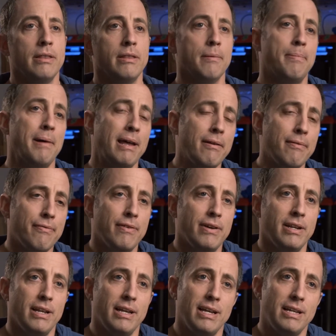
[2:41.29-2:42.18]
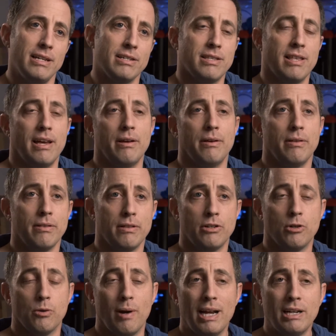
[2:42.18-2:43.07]
The benefit is that the
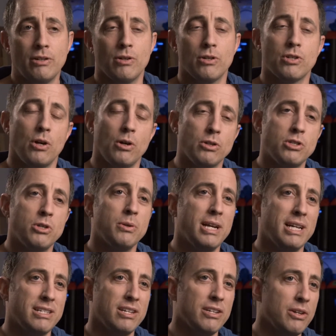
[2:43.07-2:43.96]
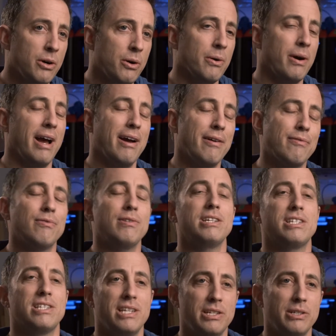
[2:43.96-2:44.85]
directors also get to know
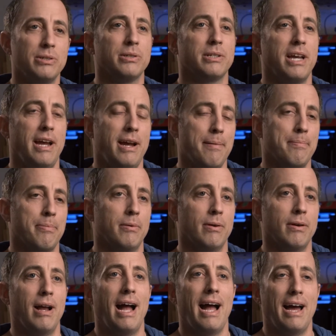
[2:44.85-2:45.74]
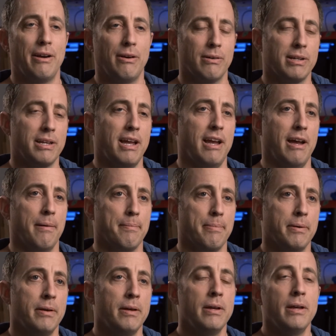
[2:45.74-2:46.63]
every single camper at our camp.
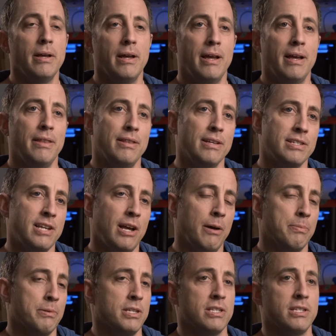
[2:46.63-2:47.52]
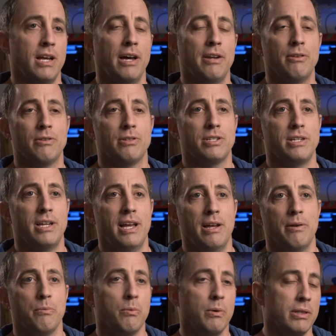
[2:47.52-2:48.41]
This helps us
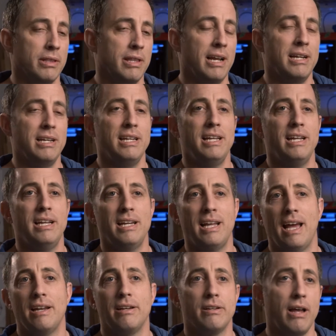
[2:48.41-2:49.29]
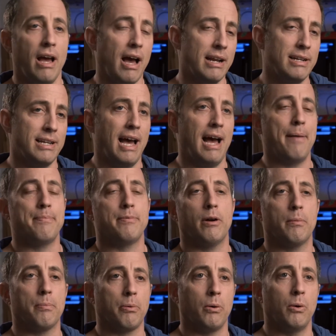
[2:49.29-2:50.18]
understand what they need and adapt
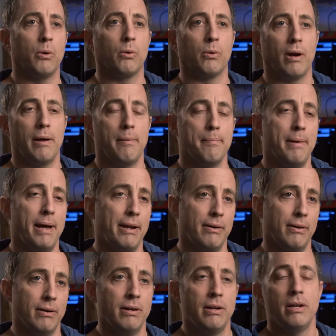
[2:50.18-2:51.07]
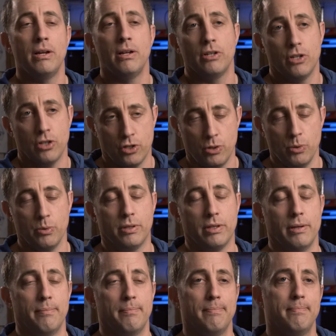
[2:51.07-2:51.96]
our program better to suit
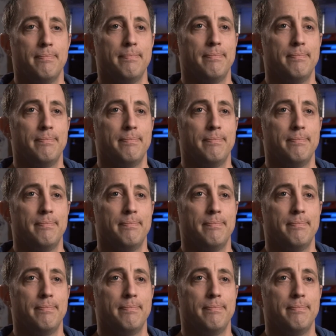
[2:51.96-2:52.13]
them.